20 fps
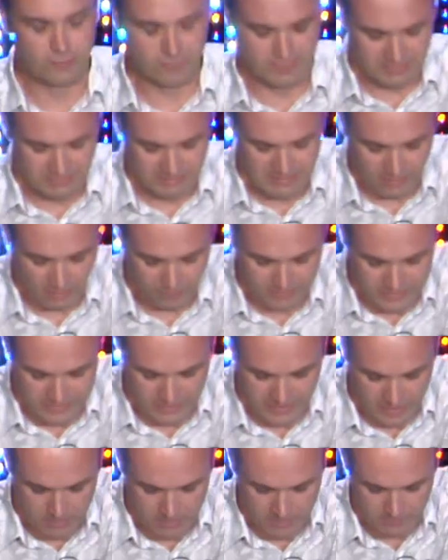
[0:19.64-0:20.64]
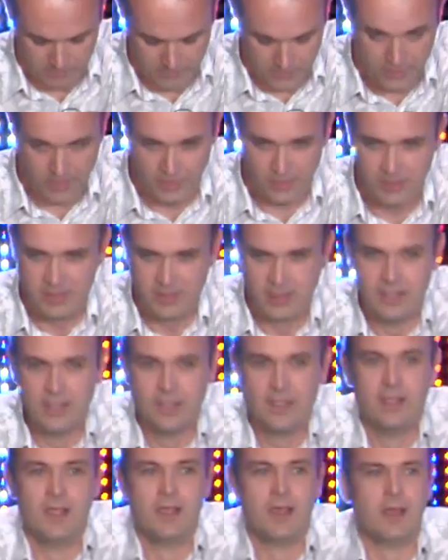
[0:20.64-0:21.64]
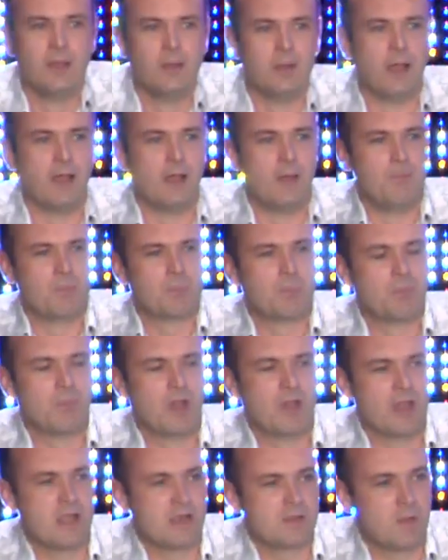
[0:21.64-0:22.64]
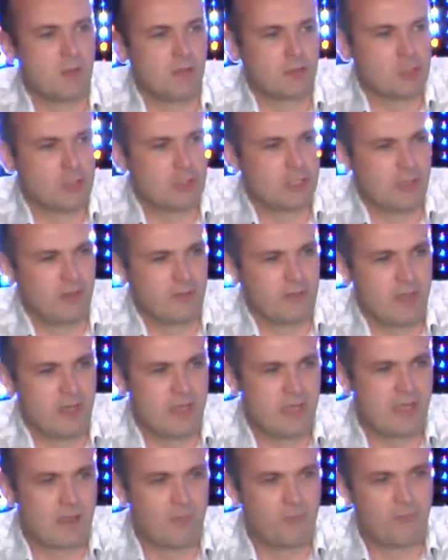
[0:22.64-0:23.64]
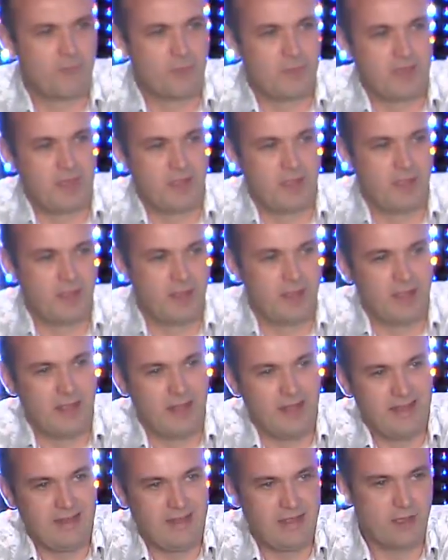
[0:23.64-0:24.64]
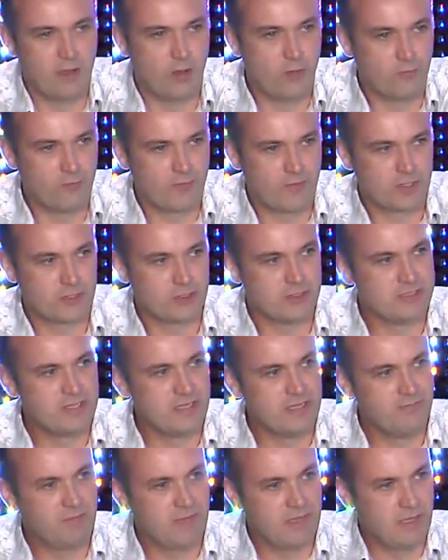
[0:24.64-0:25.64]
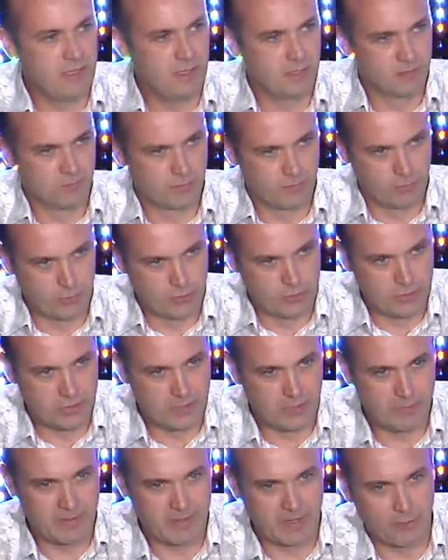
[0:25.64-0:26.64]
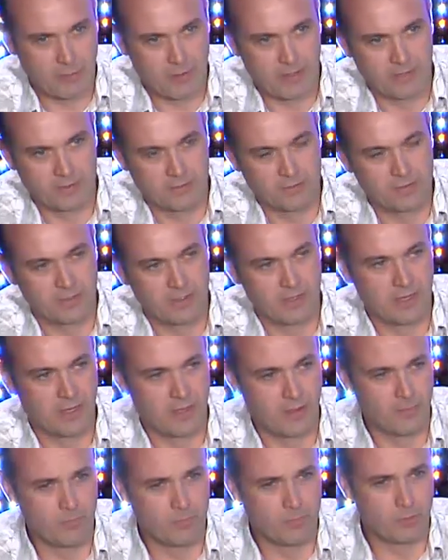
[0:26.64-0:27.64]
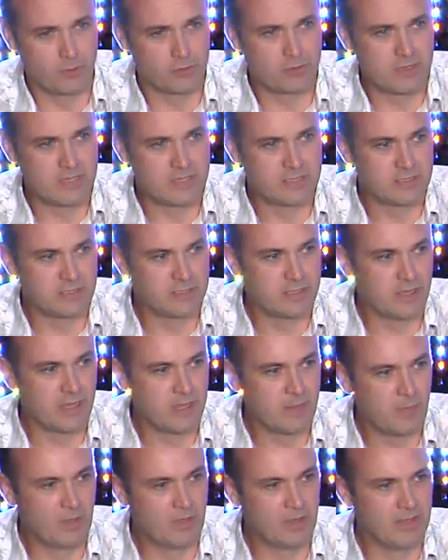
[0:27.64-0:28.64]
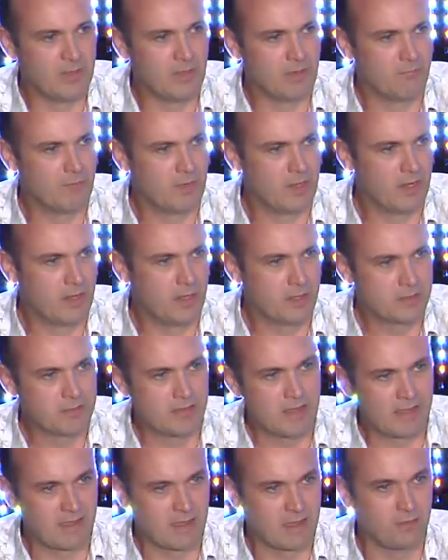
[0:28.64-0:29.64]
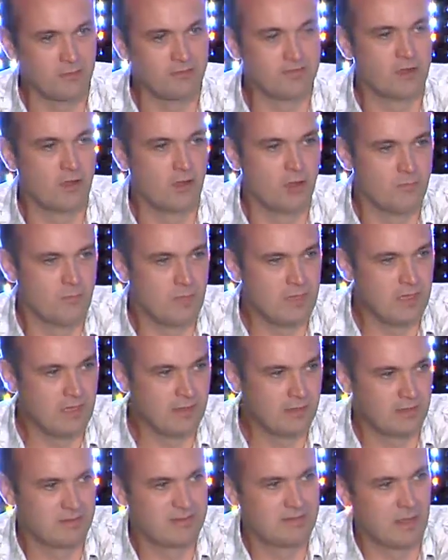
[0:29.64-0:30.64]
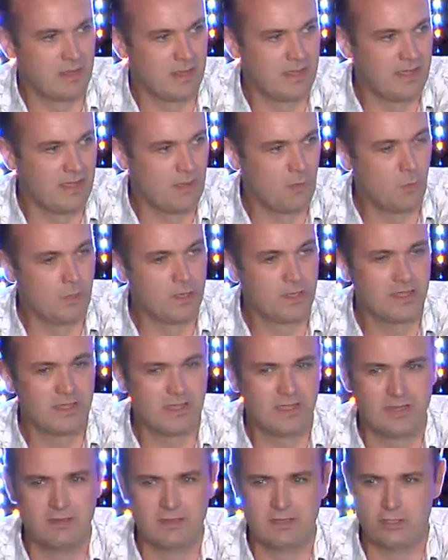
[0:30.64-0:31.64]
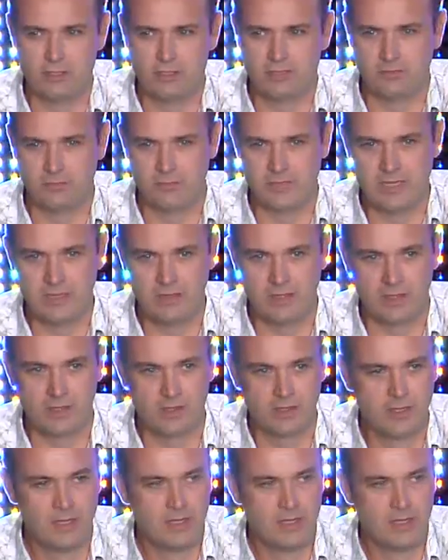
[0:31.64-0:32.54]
of delve into that a bit further. My name's Marc Goodchild. I come from a linear old-fashioned TV producing background, and I'm the moderator today, but for the last decade or so, I've been working in digital media